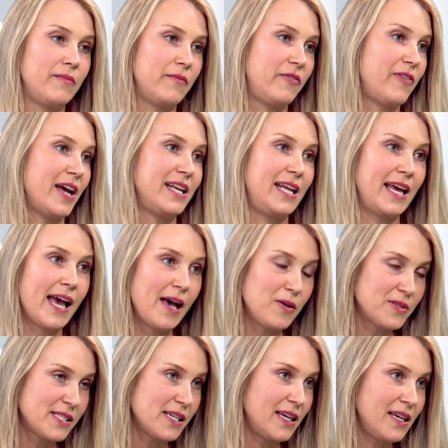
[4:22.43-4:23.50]
finding
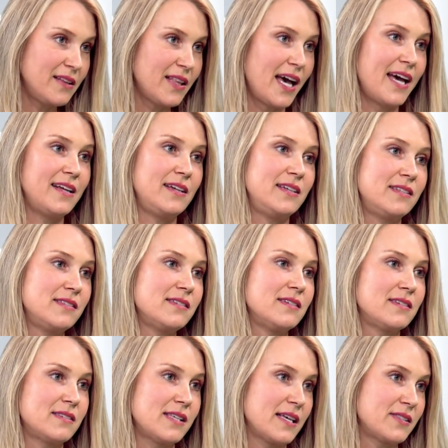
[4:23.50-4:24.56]
housing that is
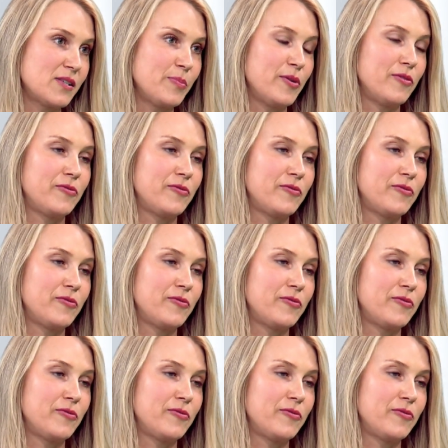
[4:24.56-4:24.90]
accessible